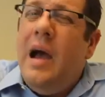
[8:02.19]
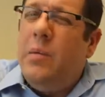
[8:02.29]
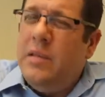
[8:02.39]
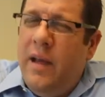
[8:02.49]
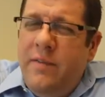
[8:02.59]

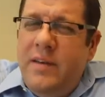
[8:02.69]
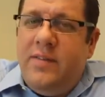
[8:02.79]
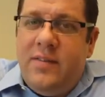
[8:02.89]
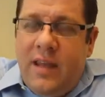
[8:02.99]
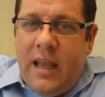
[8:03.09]
I would love to
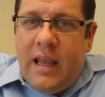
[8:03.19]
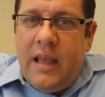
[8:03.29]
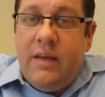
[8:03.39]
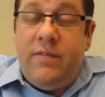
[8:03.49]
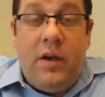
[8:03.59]

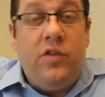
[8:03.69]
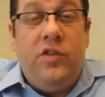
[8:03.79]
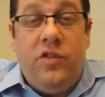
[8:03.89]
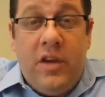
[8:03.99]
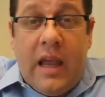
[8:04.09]
see if
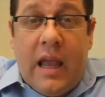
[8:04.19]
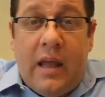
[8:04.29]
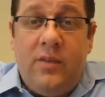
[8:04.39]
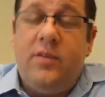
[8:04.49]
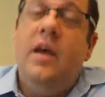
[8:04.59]
there's a
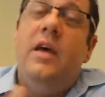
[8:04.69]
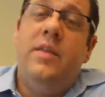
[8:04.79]
chance